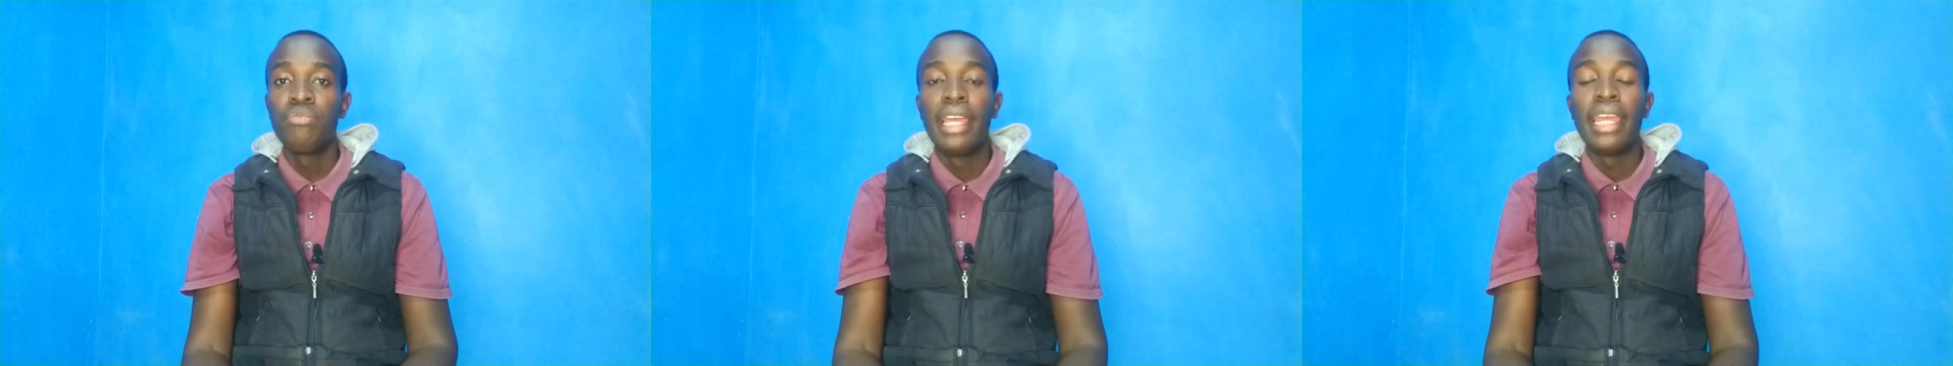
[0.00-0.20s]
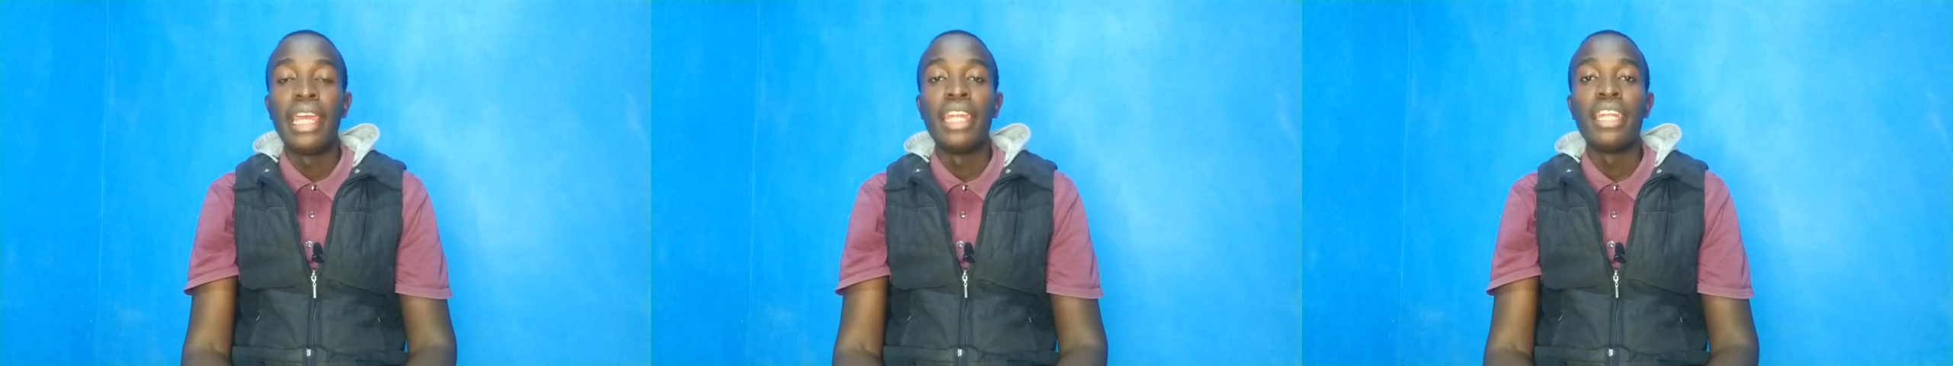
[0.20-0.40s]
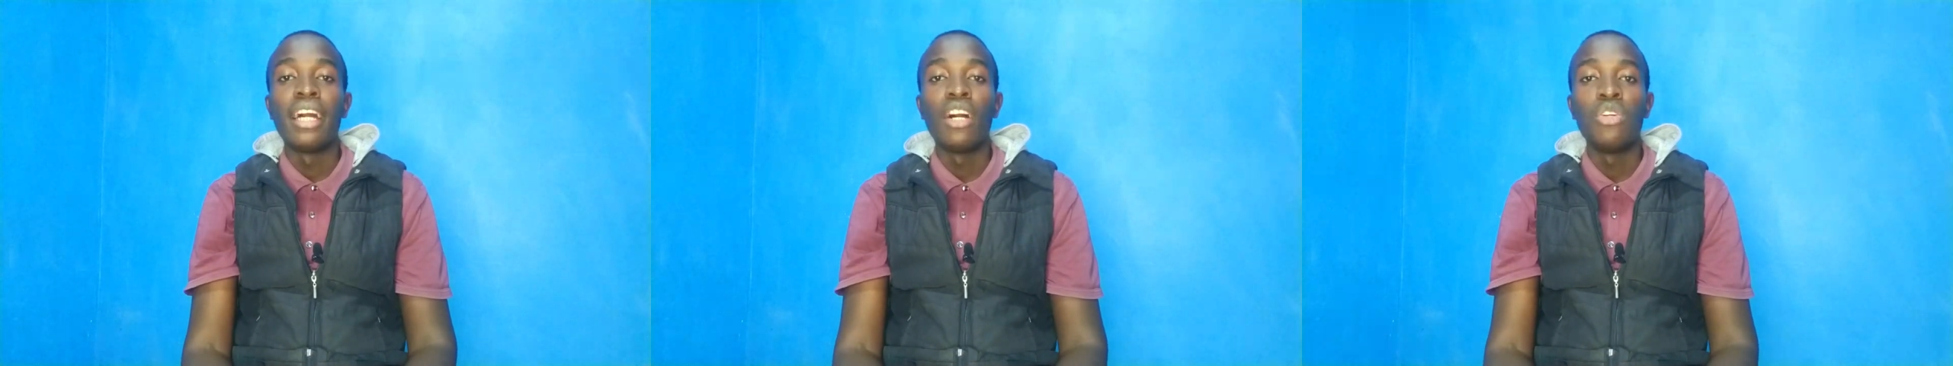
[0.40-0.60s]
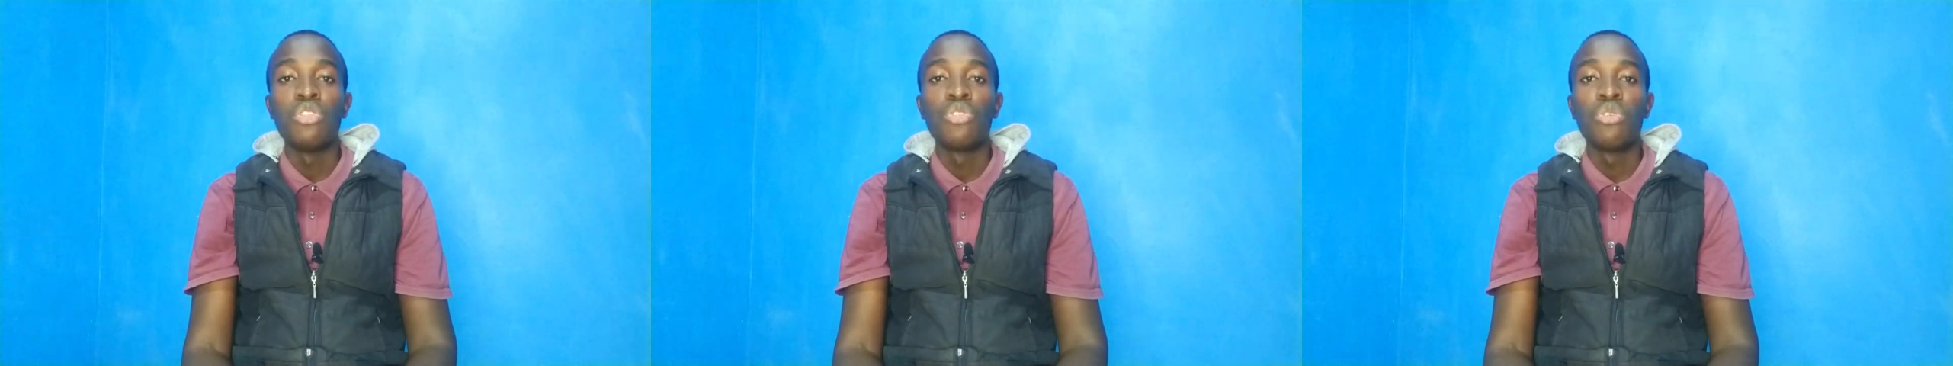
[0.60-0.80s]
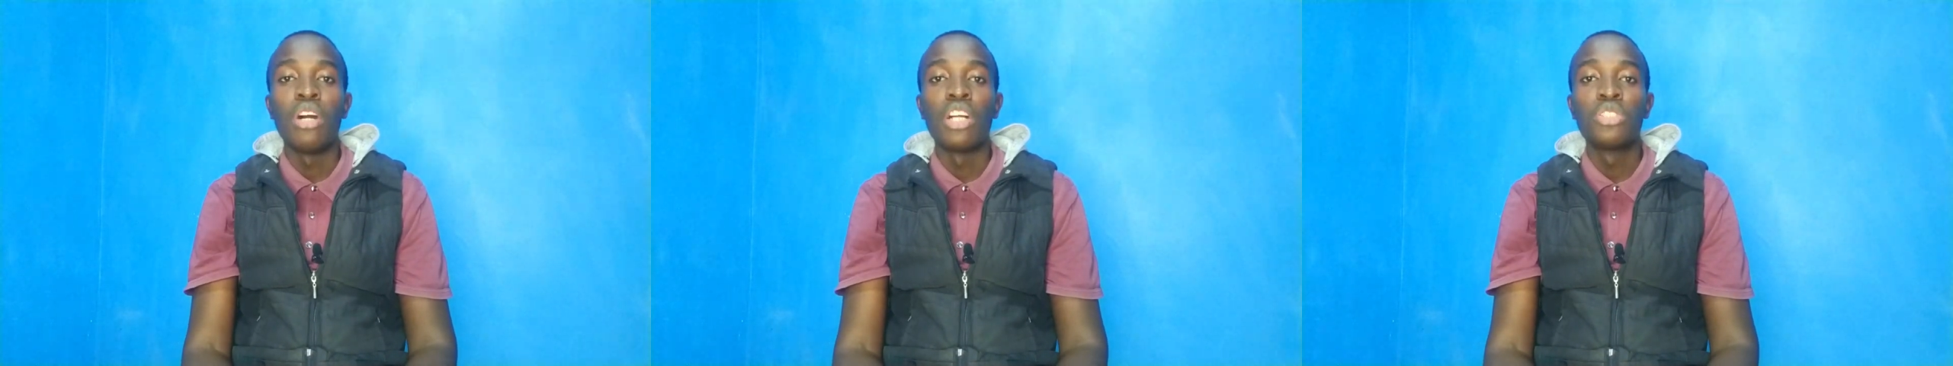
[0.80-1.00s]
and how
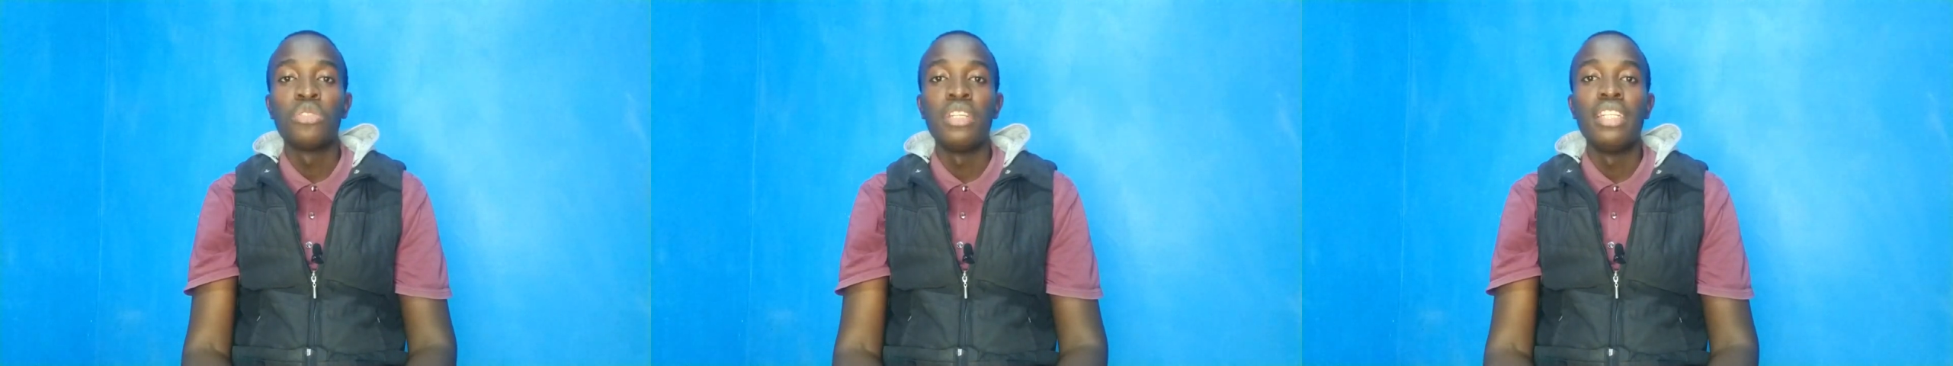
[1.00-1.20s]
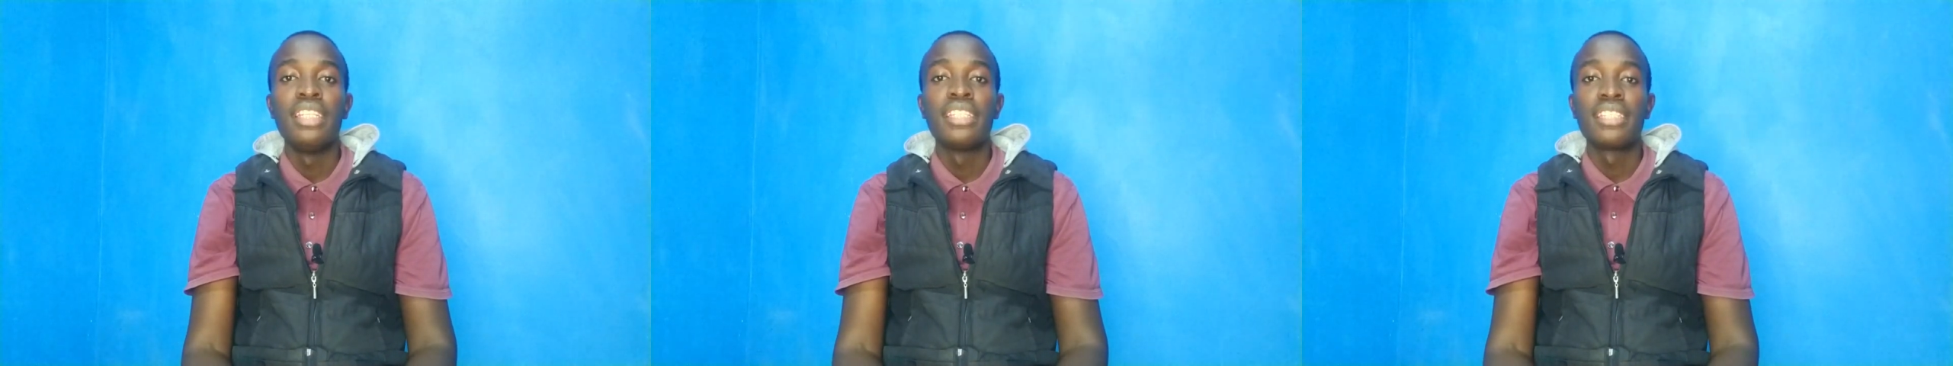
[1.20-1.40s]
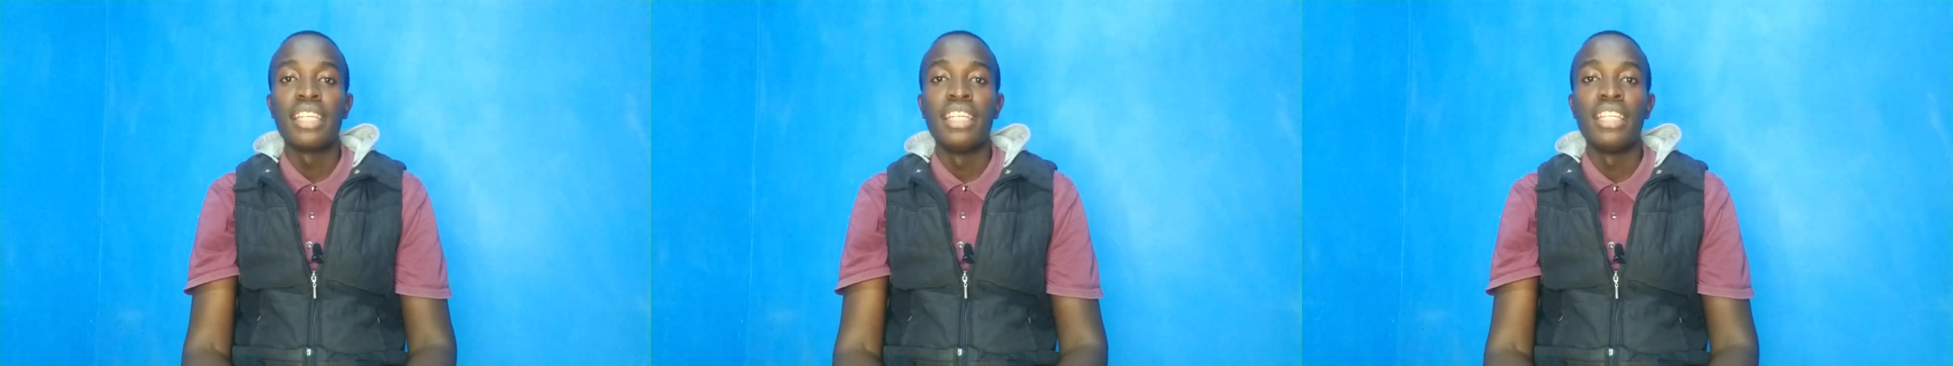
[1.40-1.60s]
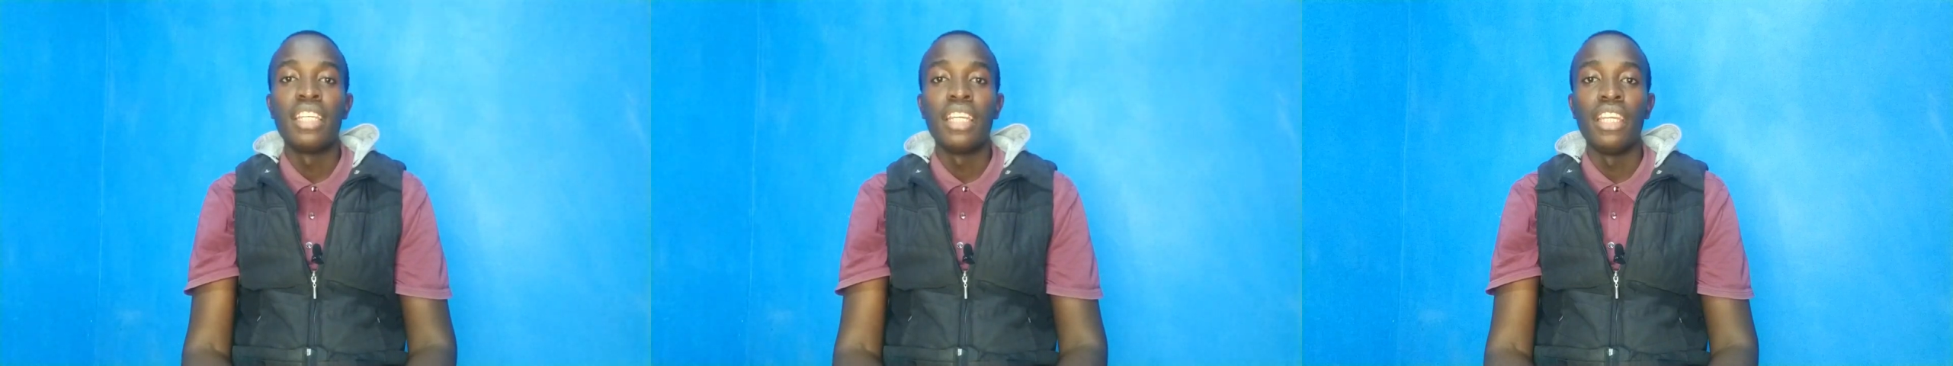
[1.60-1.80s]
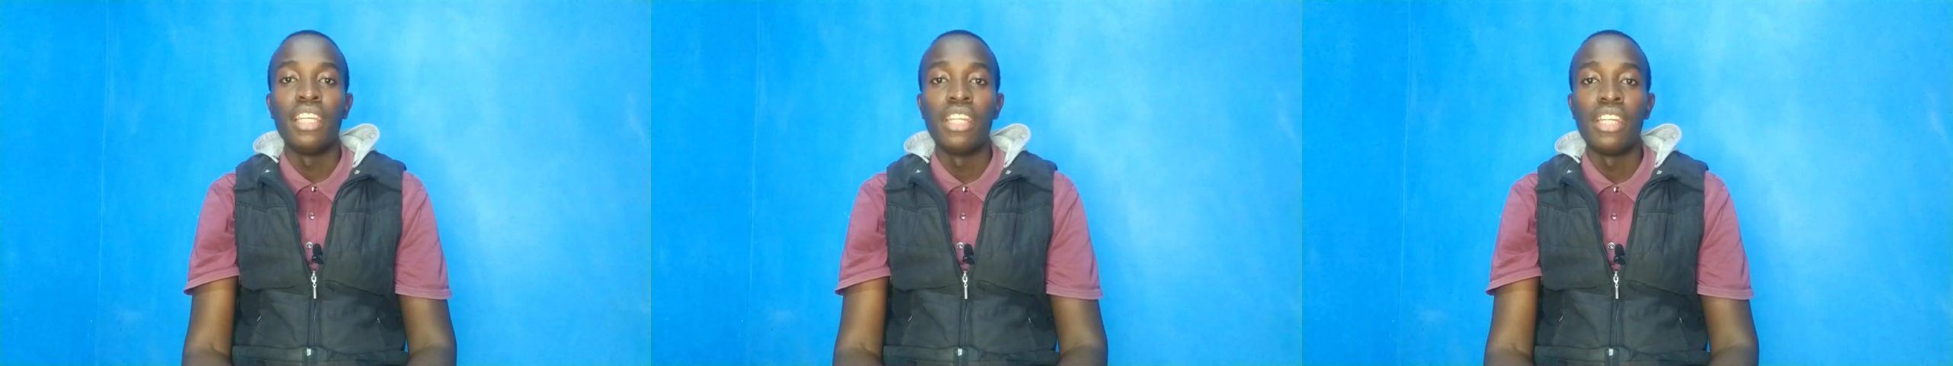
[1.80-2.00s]
to actually send
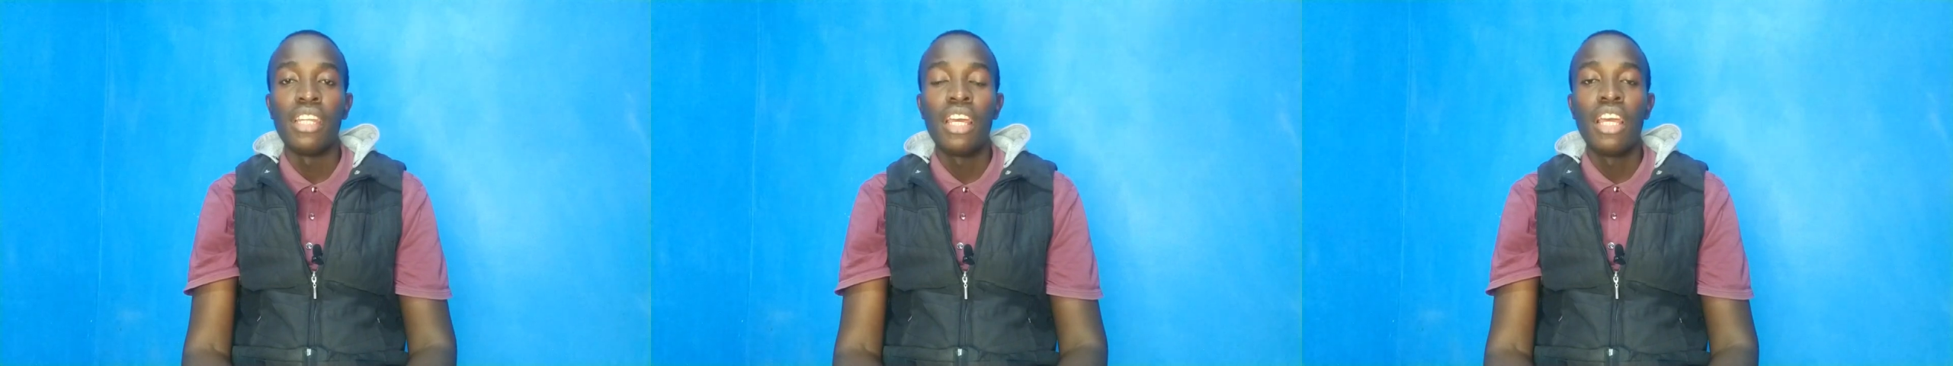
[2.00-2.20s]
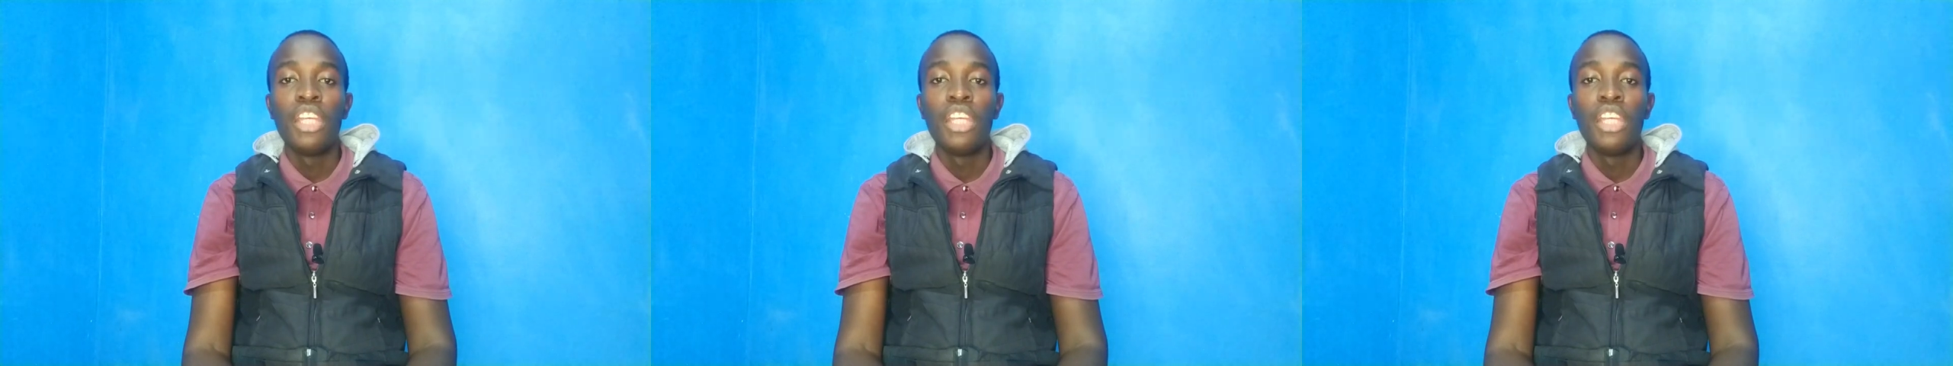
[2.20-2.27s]
in